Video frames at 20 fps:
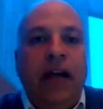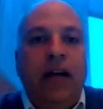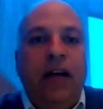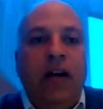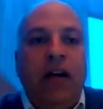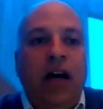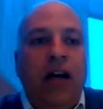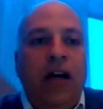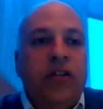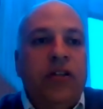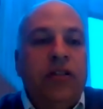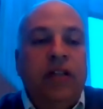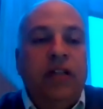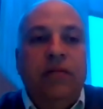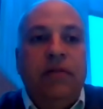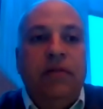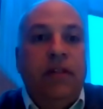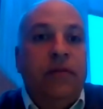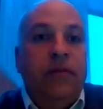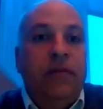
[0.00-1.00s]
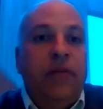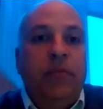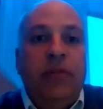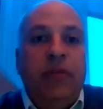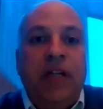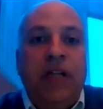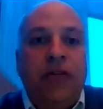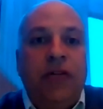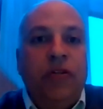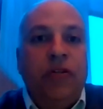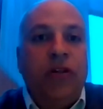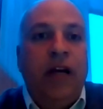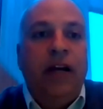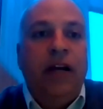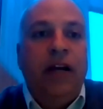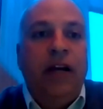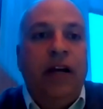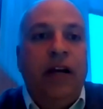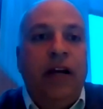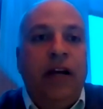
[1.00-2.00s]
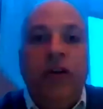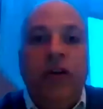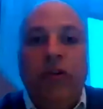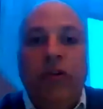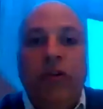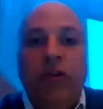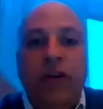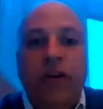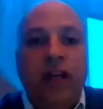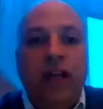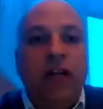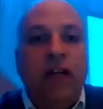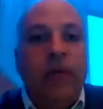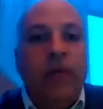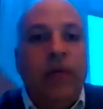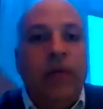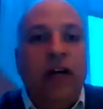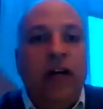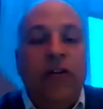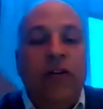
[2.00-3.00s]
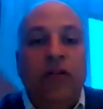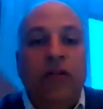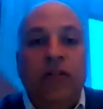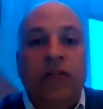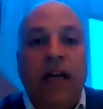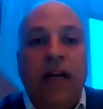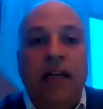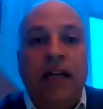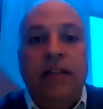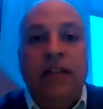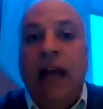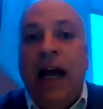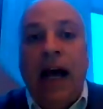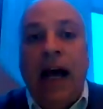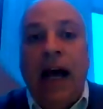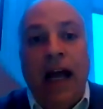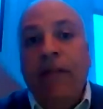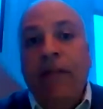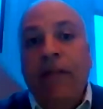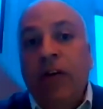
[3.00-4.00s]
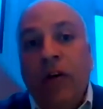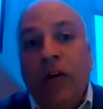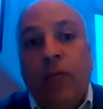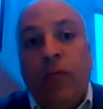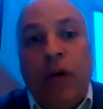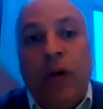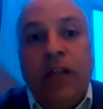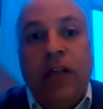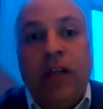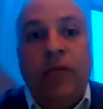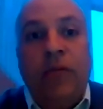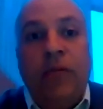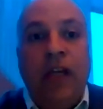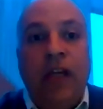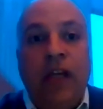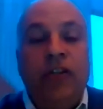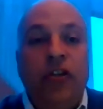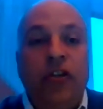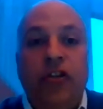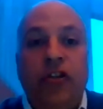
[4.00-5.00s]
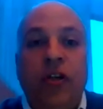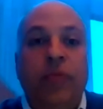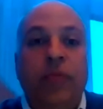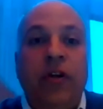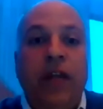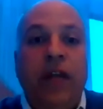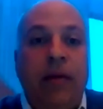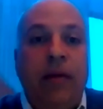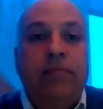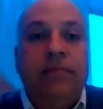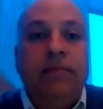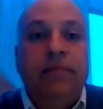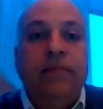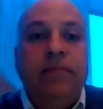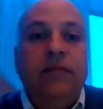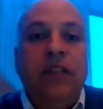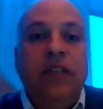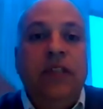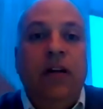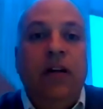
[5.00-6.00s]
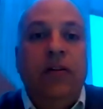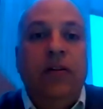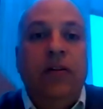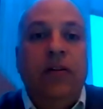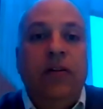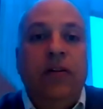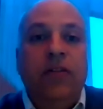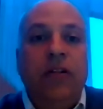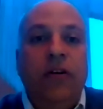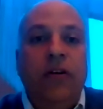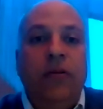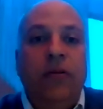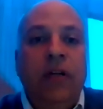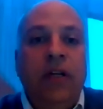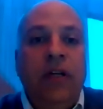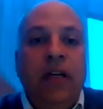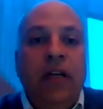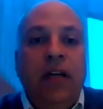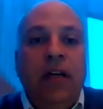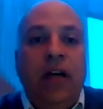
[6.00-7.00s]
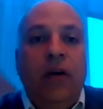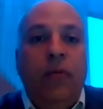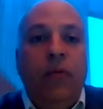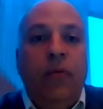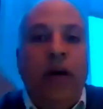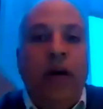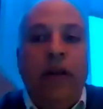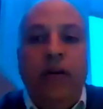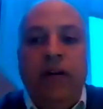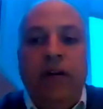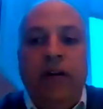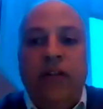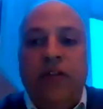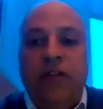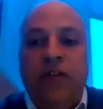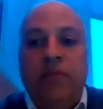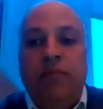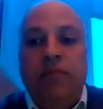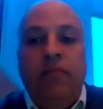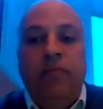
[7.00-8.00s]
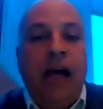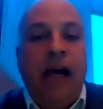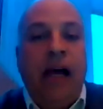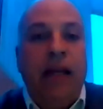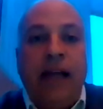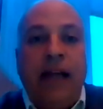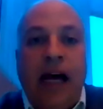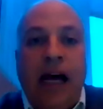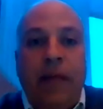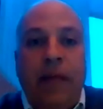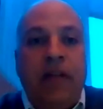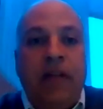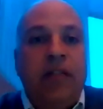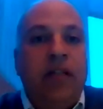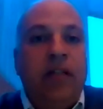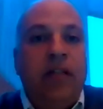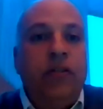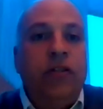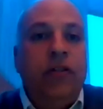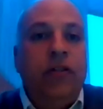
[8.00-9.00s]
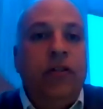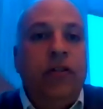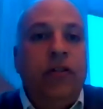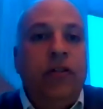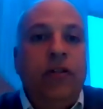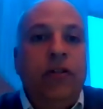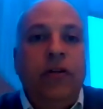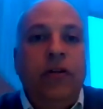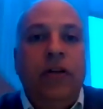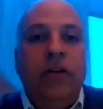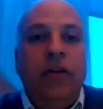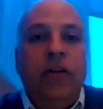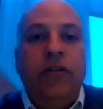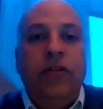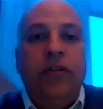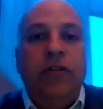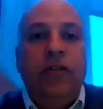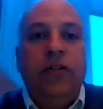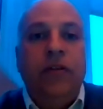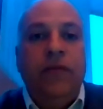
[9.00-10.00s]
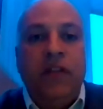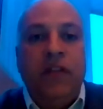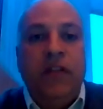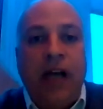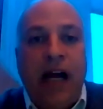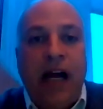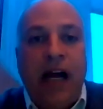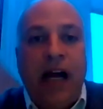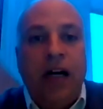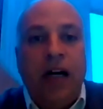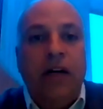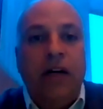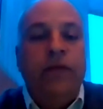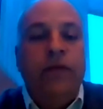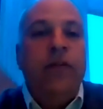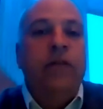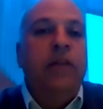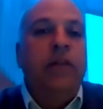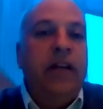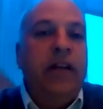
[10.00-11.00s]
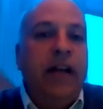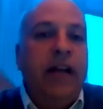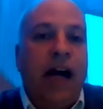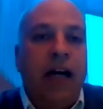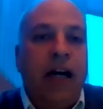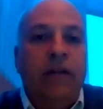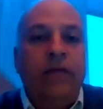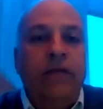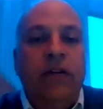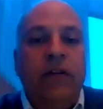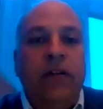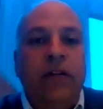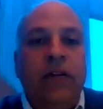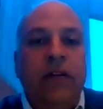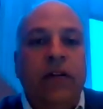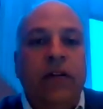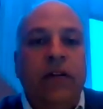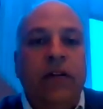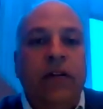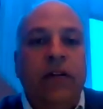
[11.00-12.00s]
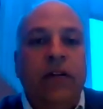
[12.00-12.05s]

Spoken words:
calls and if a potential client calls and say, hey, what do you think about those guys? I have a good working relationship with them, so whether it's my competition or it's a photographer, videographer,